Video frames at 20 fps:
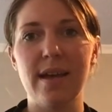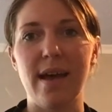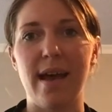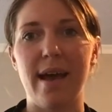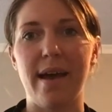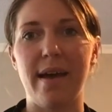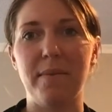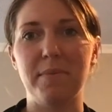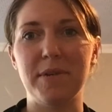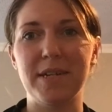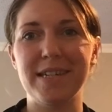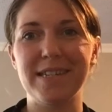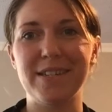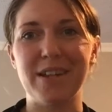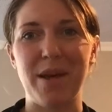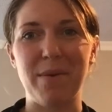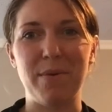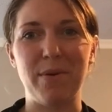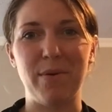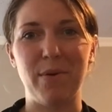Next
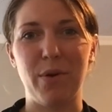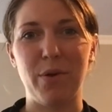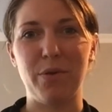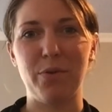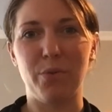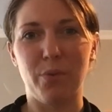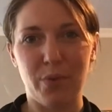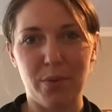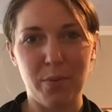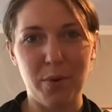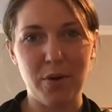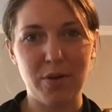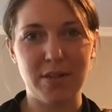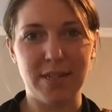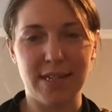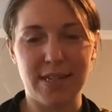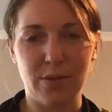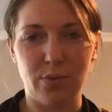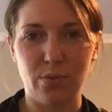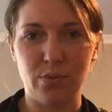time I'll go through all the
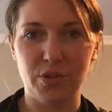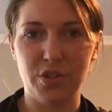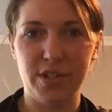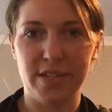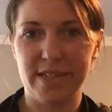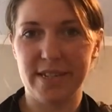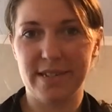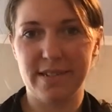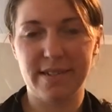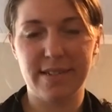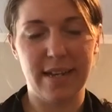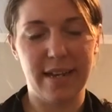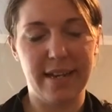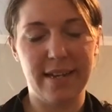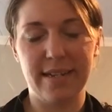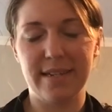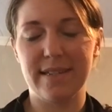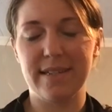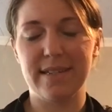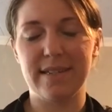boxes, or just
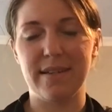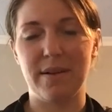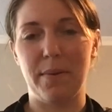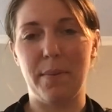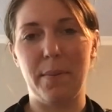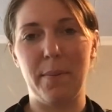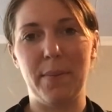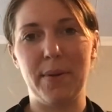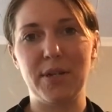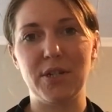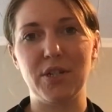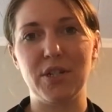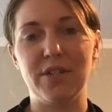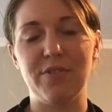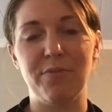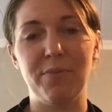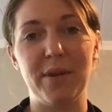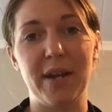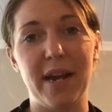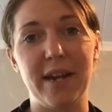select some bunches
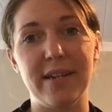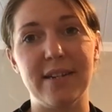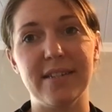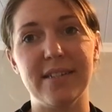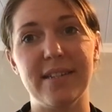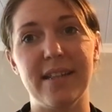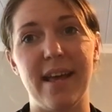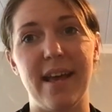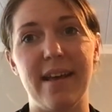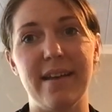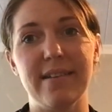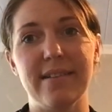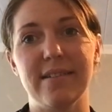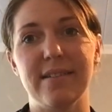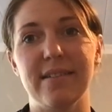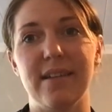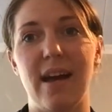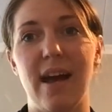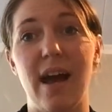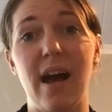of bananas that
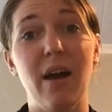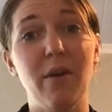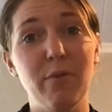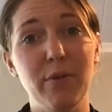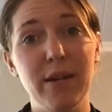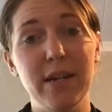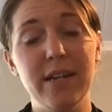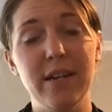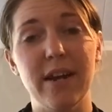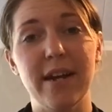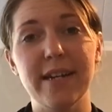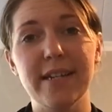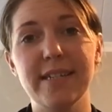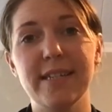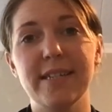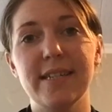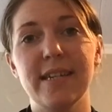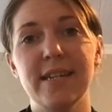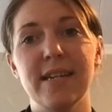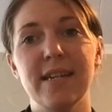are really
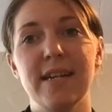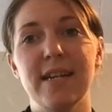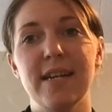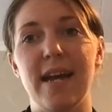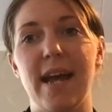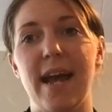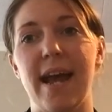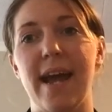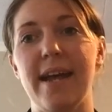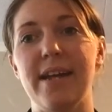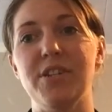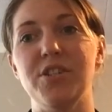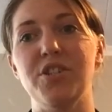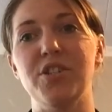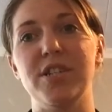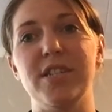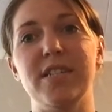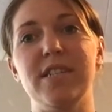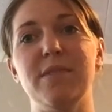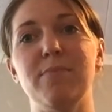nice and
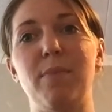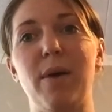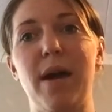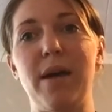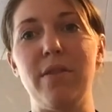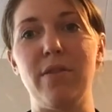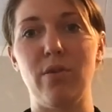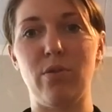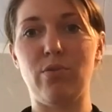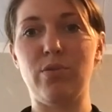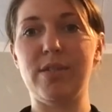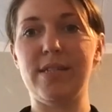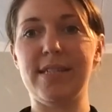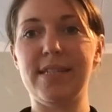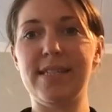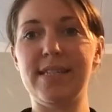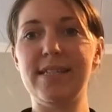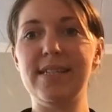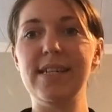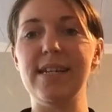just buy those
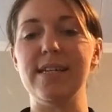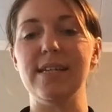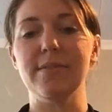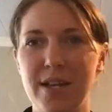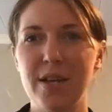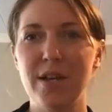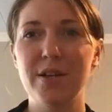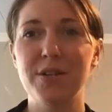instead.